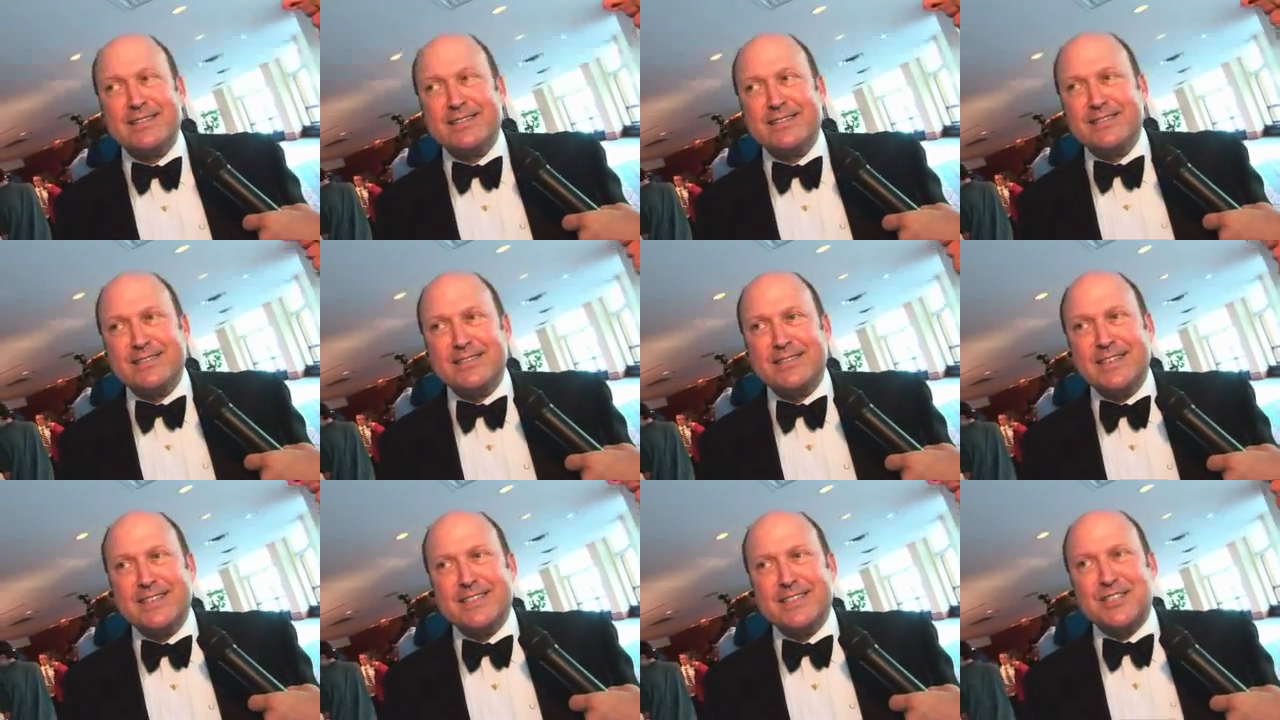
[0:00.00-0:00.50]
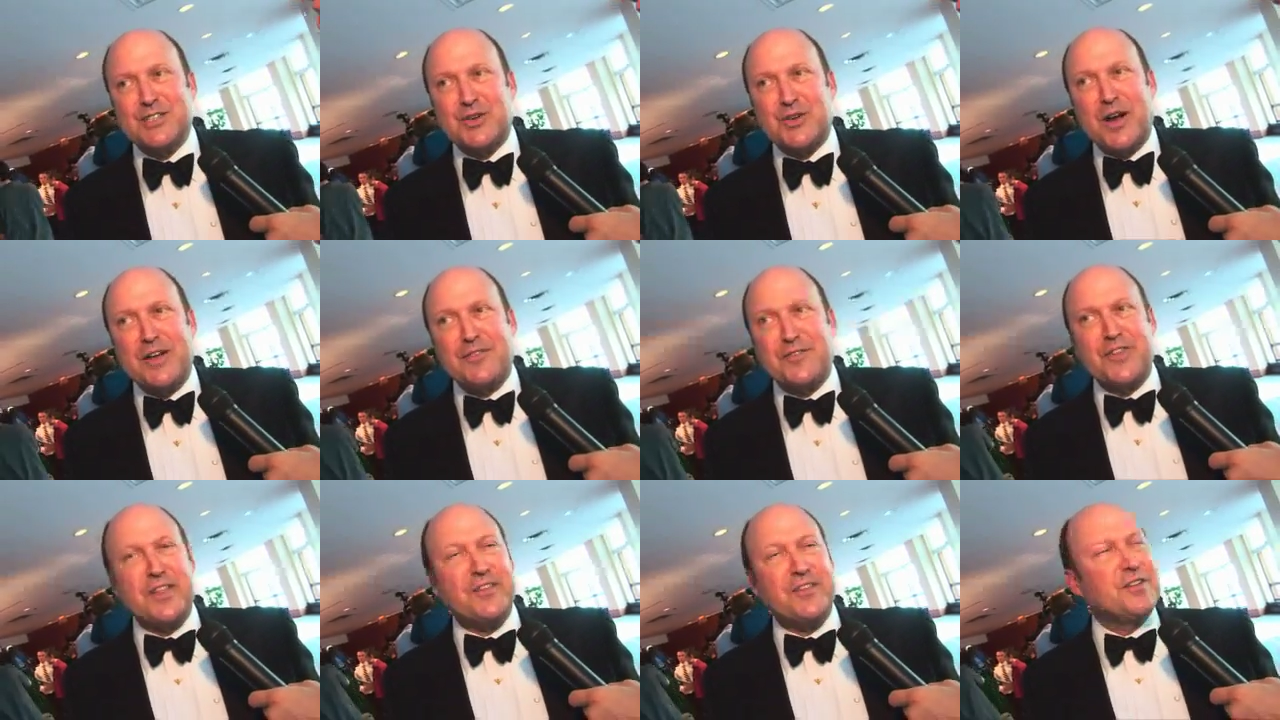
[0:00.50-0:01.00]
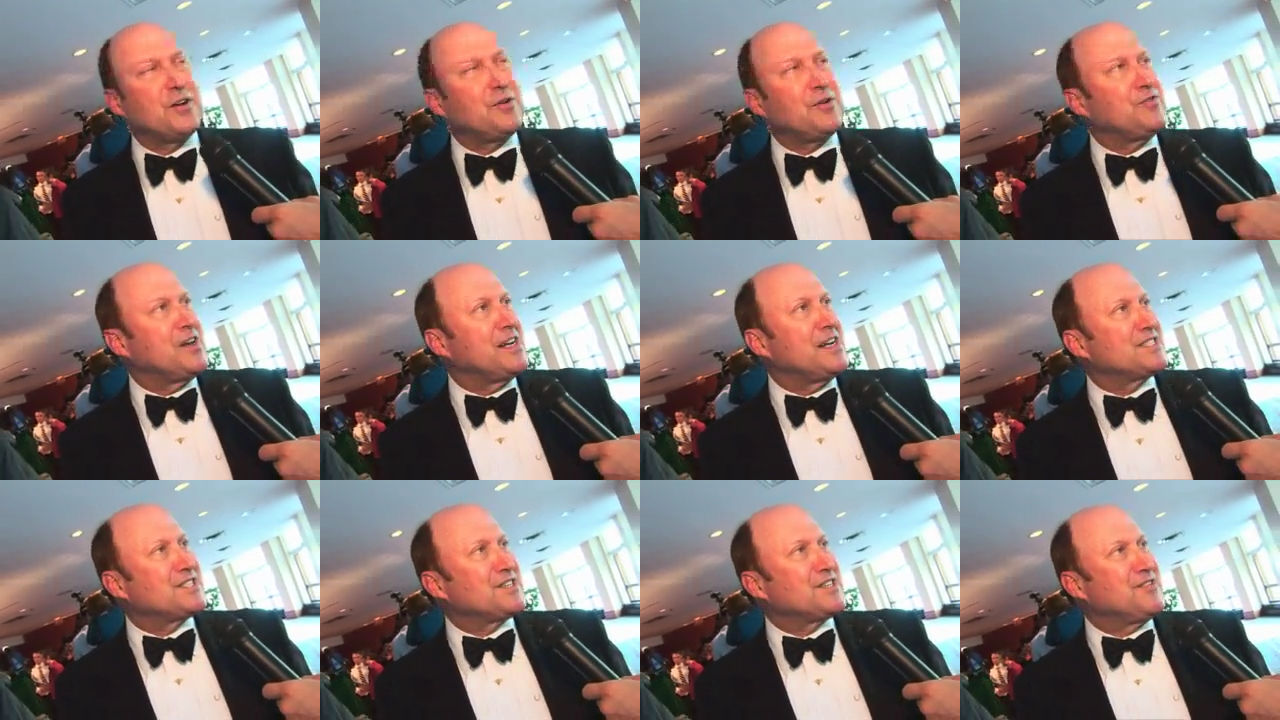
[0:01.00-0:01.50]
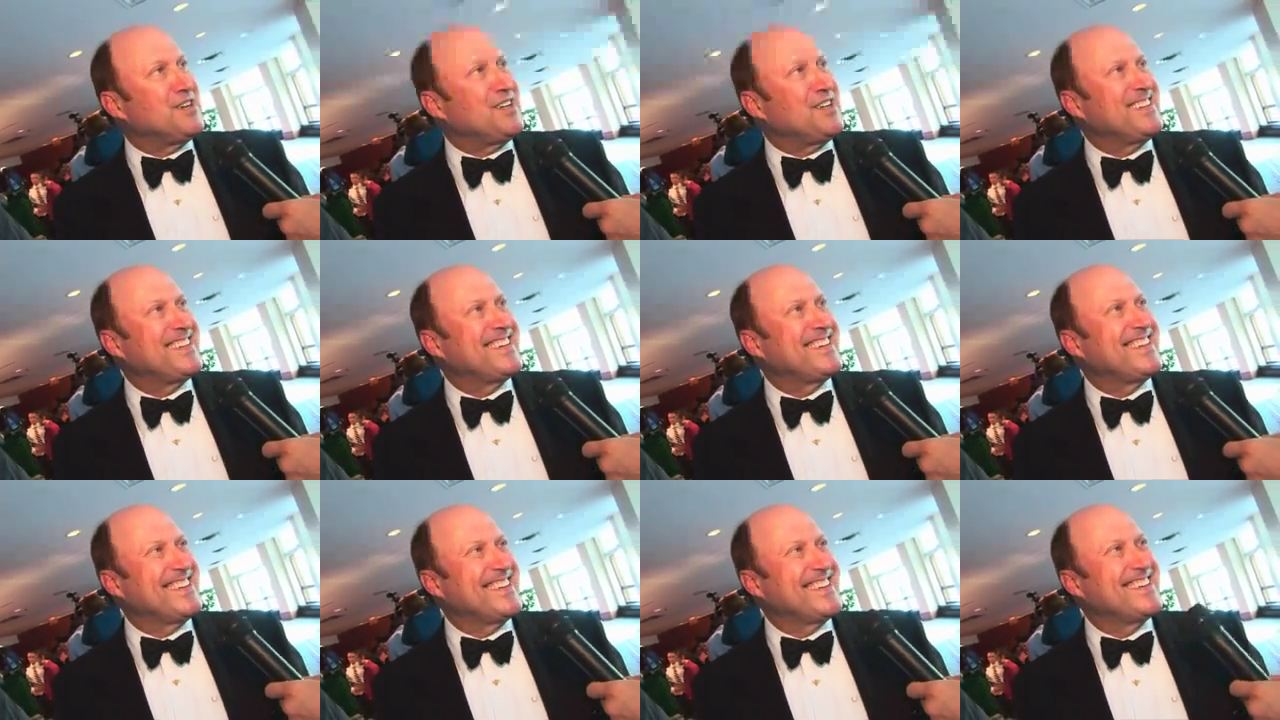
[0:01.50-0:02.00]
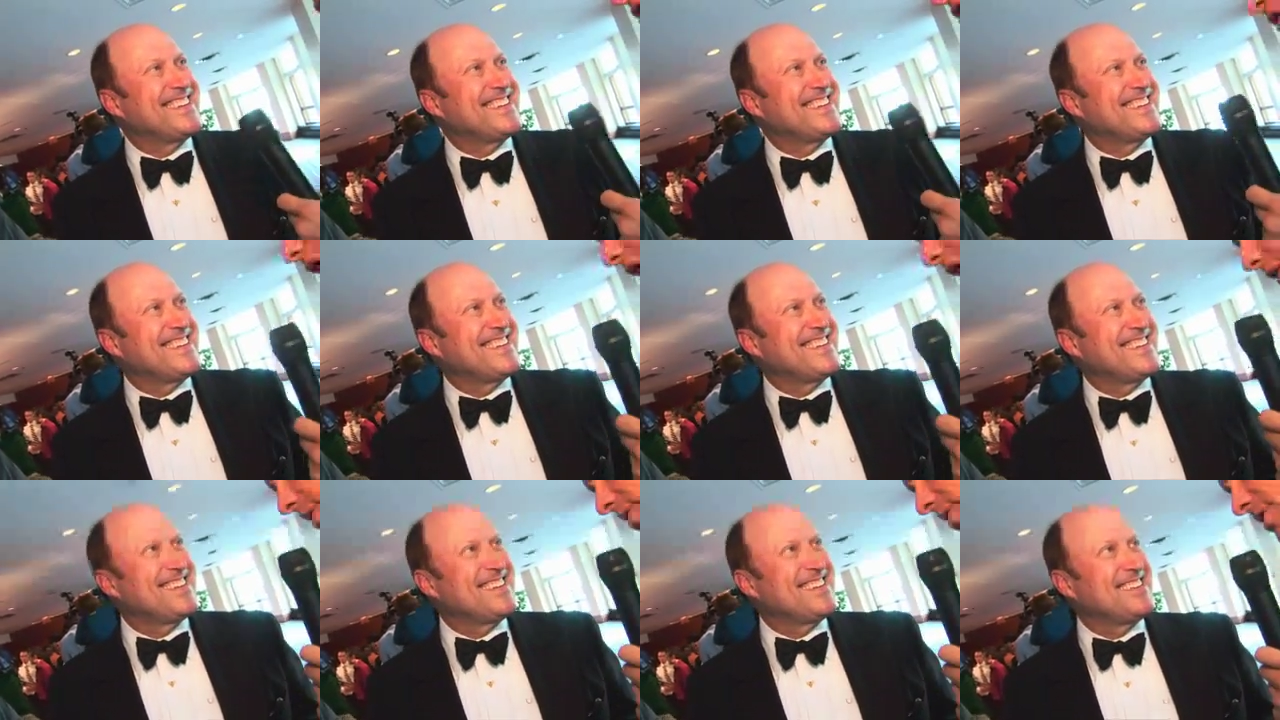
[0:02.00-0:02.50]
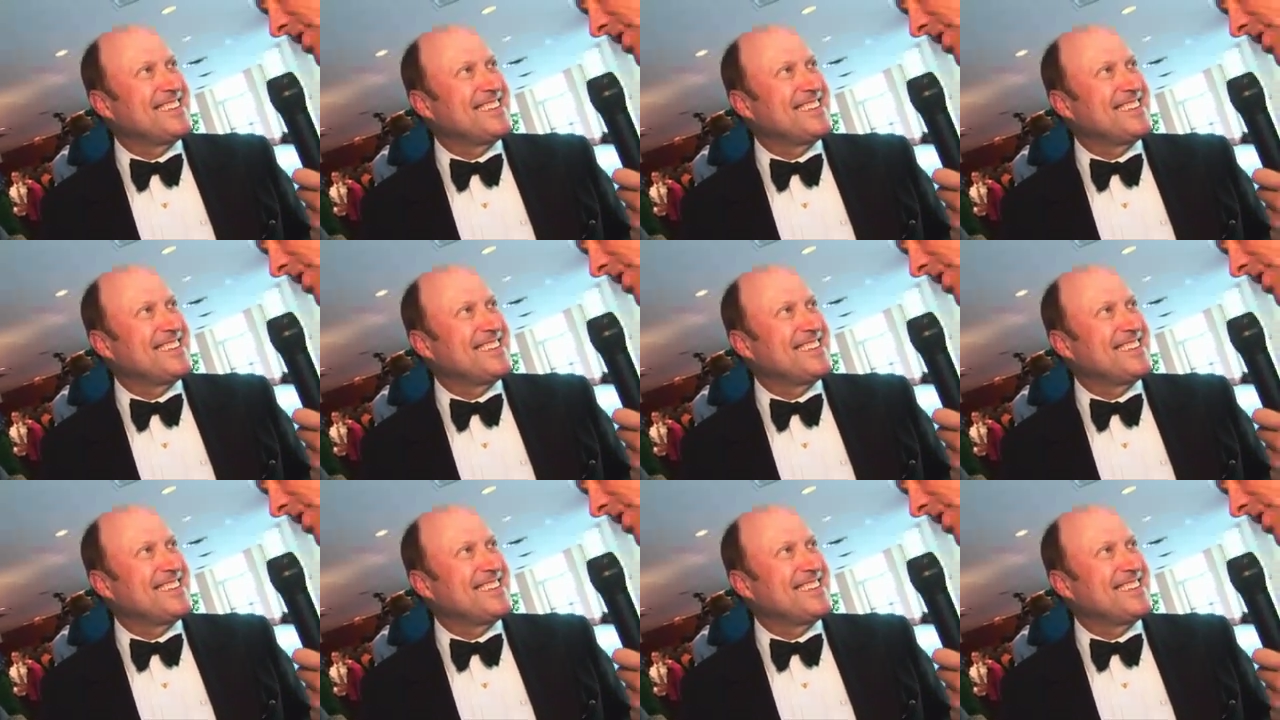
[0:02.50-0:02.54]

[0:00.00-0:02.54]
and it's great for the film festival. The Chicago